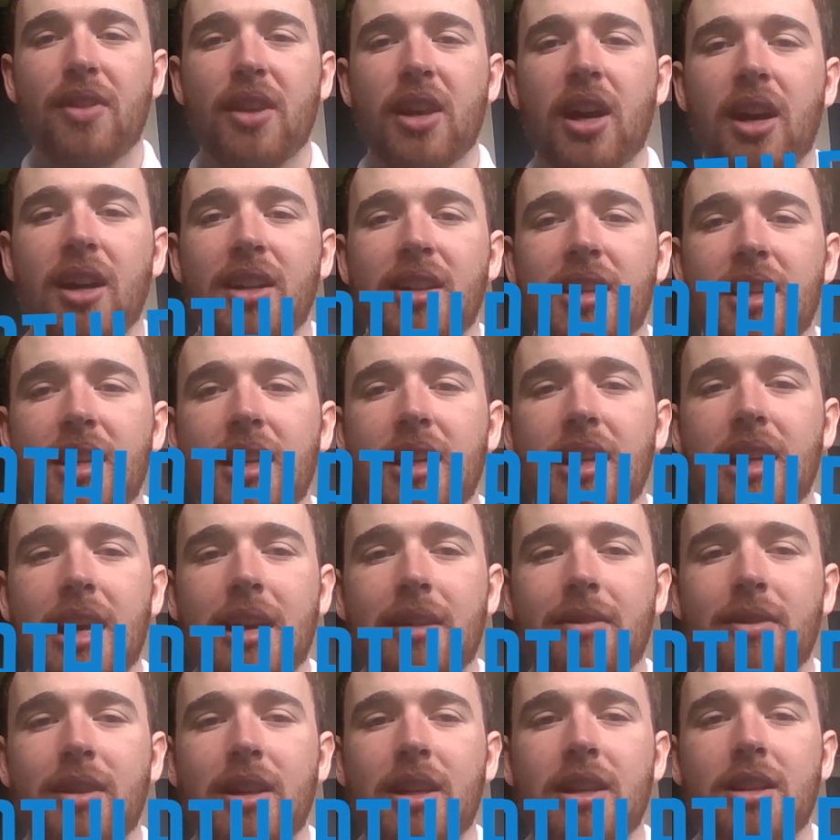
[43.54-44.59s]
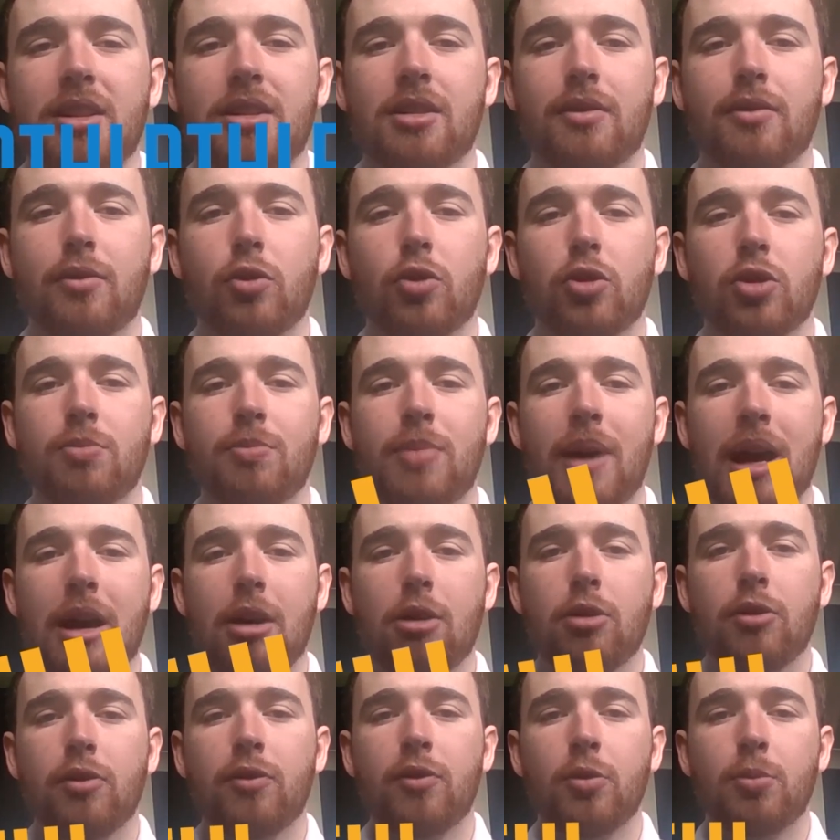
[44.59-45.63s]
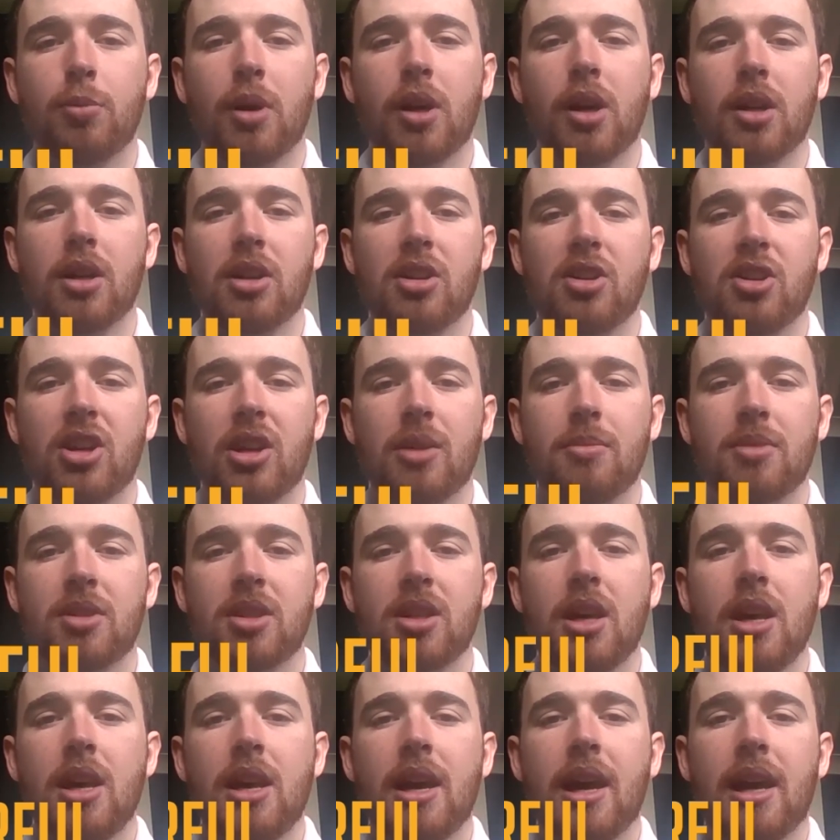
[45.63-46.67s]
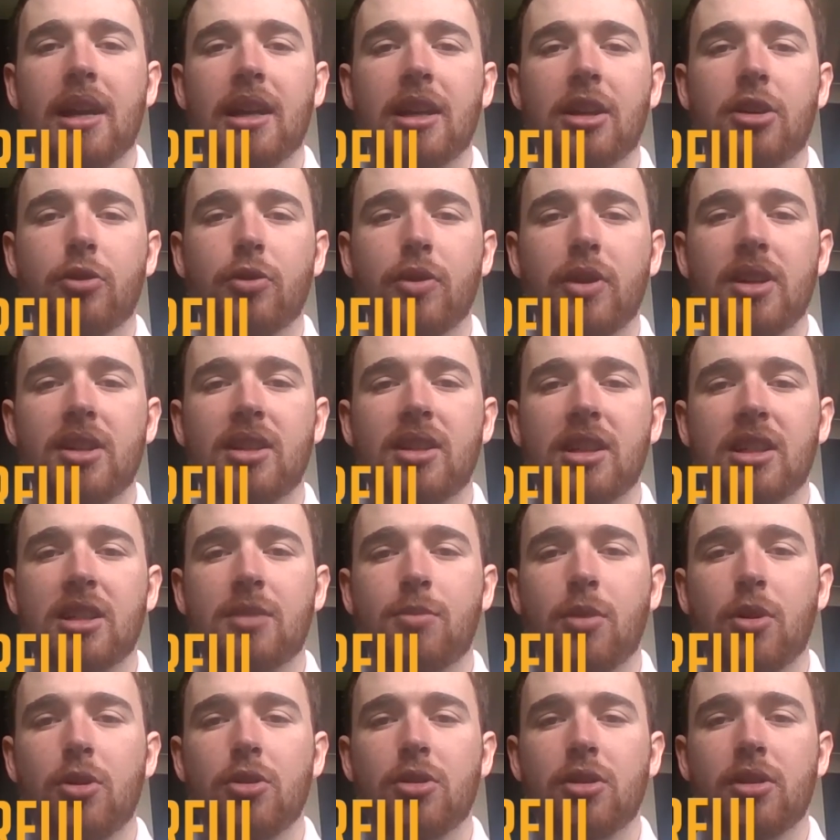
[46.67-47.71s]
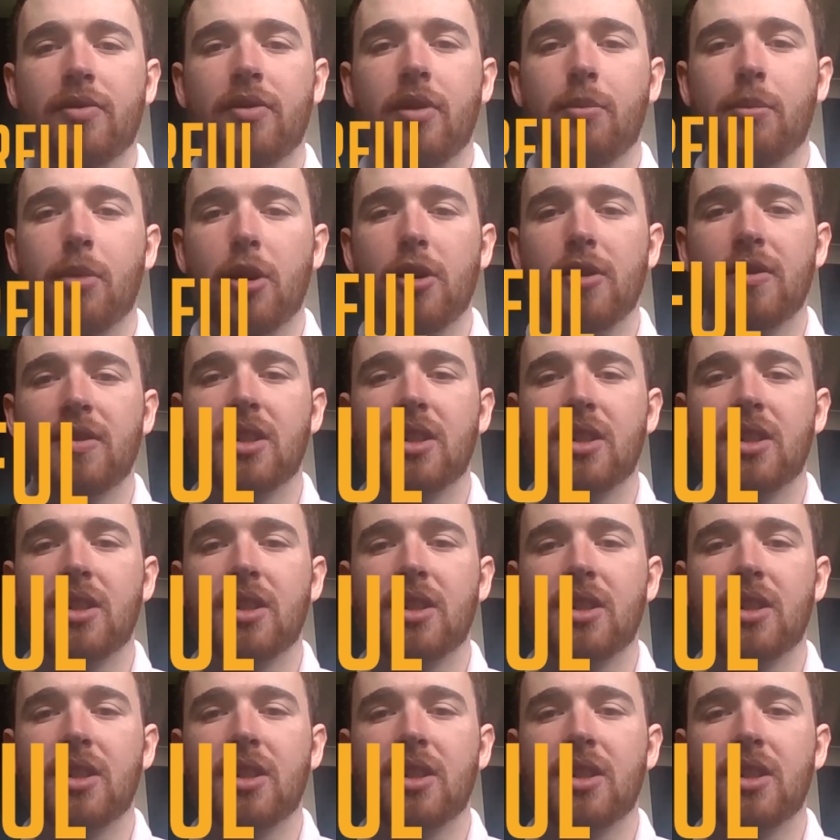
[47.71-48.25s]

the ideal athlete to forge powerful partnerships and increase exposure for both